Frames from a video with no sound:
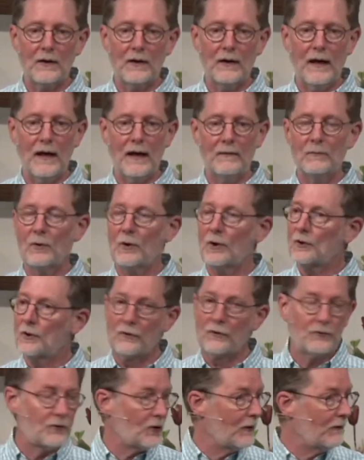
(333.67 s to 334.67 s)
and more
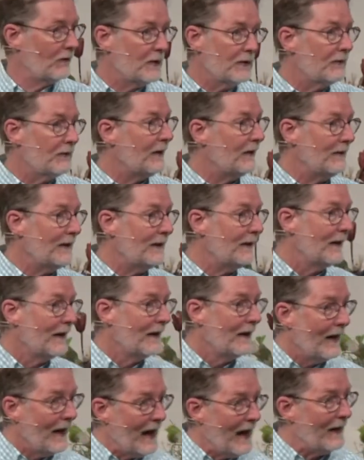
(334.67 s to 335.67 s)
conservative than the
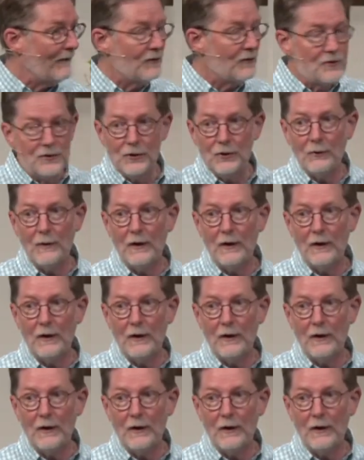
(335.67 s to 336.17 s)
average U.S.